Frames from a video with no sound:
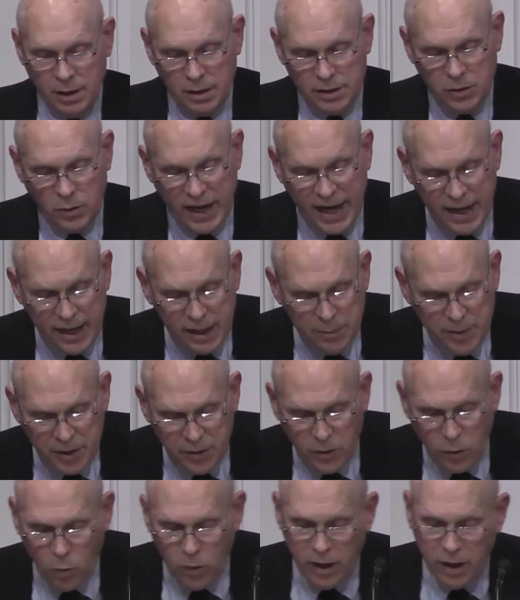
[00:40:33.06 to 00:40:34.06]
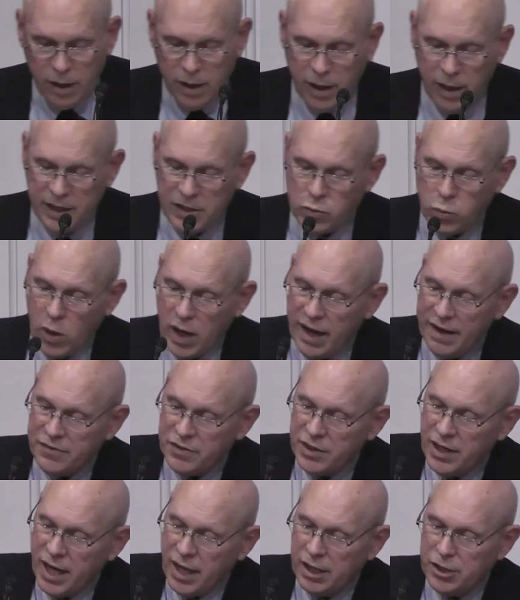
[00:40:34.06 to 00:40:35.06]
So Adam and uh, his
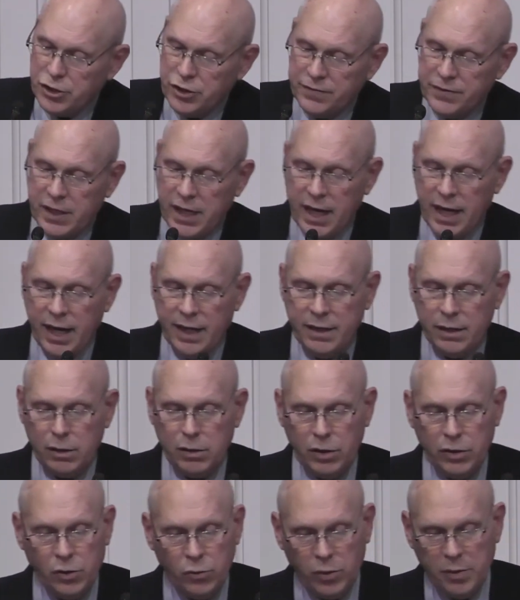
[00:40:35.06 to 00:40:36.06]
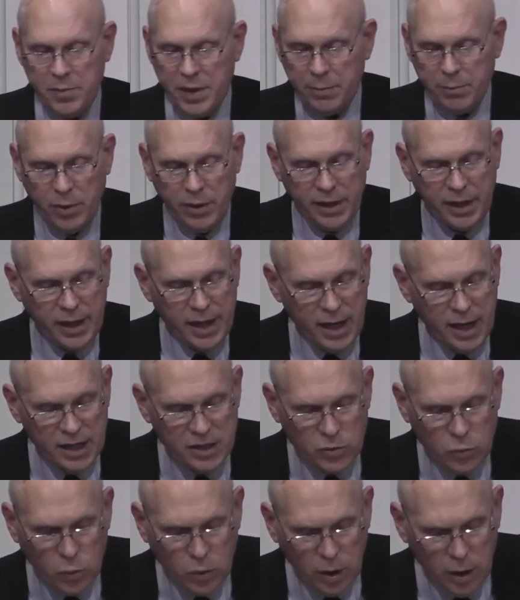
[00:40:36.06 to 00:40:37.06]
wife's knowledge of God included remembering
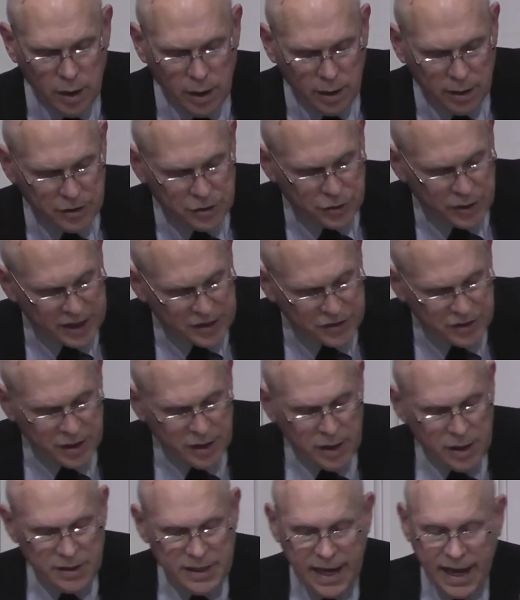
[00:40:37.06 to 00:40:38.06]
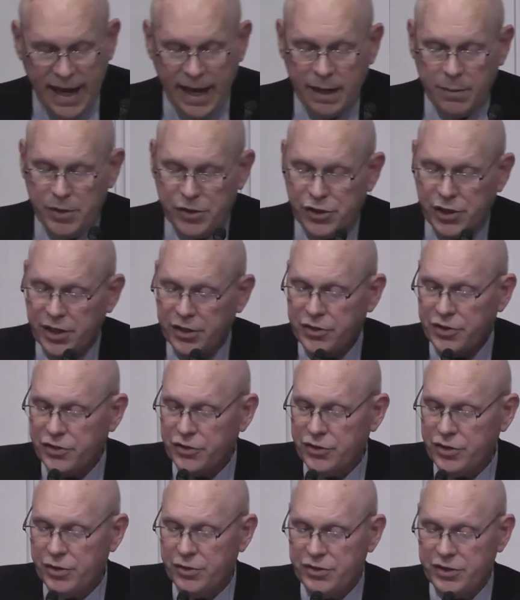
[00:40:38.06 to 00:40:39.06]
God's word addressed to Adam in Genesis
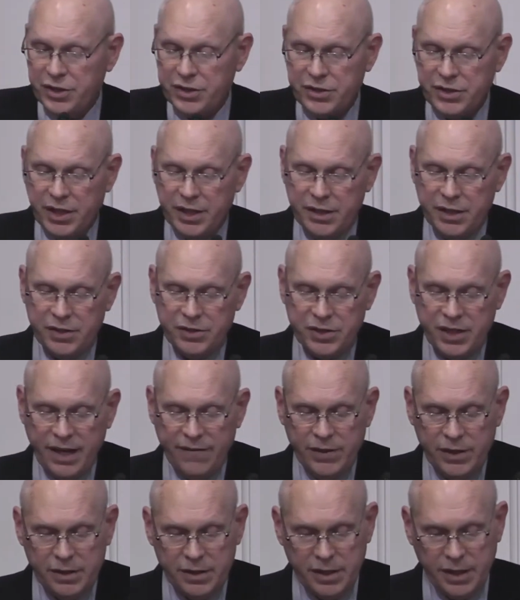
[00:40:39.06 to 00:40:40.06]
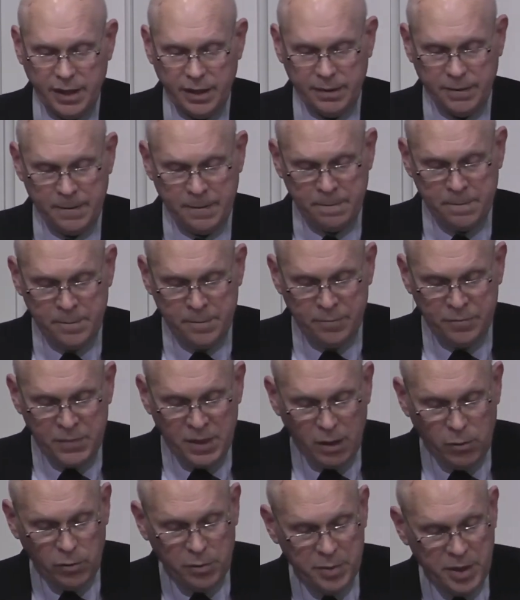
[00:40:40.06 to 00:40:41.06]
2 16 to 17.
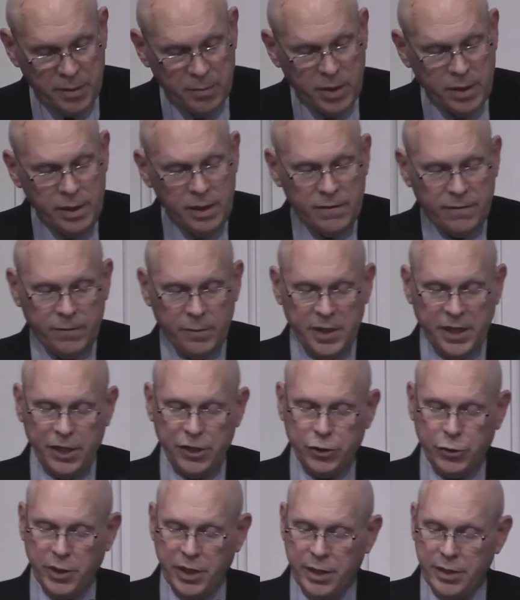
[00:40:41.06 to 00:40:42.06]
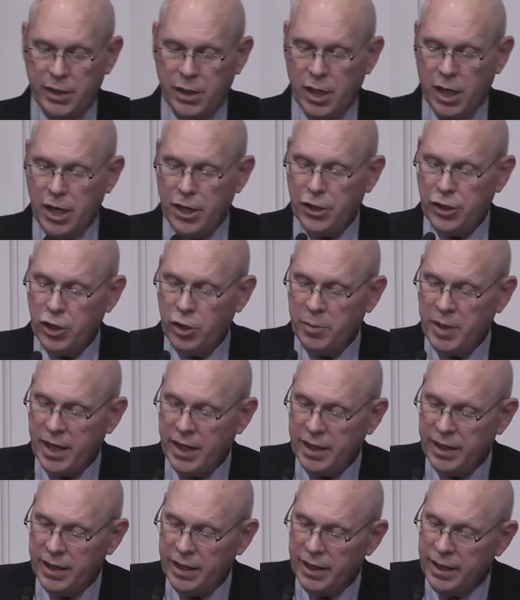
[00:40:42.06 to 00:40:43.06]
Remember, from any tree of the garden you
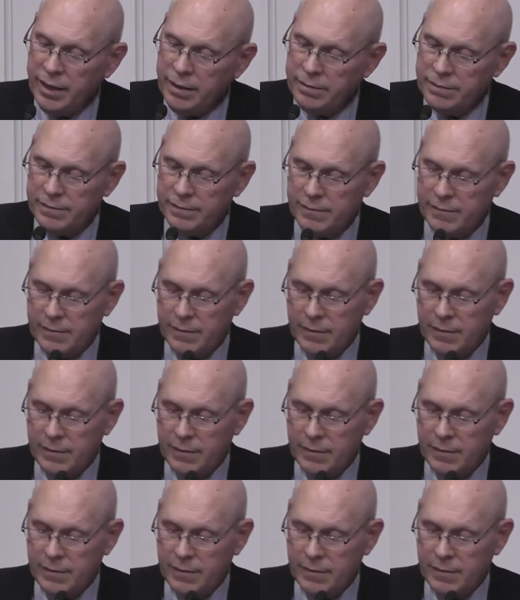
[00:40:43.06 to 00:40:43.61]
may eat,